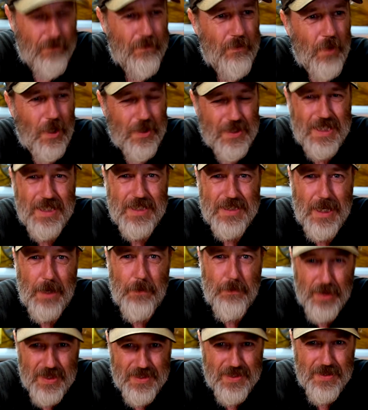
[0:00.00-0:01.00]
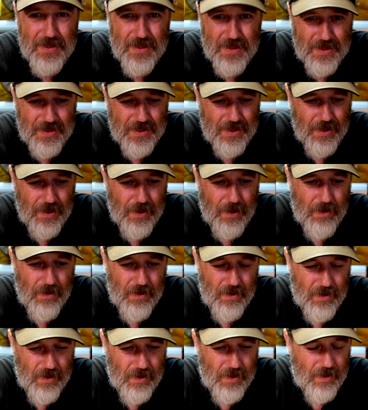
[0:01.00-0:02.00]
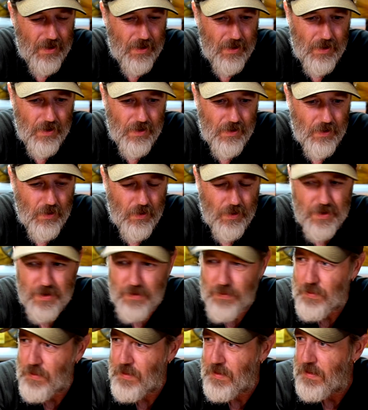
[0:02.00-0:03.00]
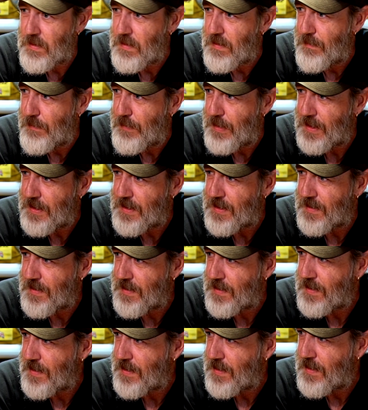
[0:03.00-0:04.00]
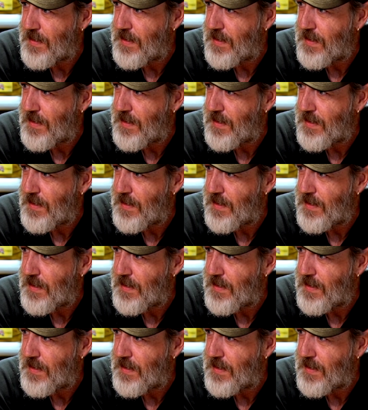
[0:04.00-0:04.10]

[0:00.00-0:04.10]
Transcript: I was going to say pissants. What's pissants?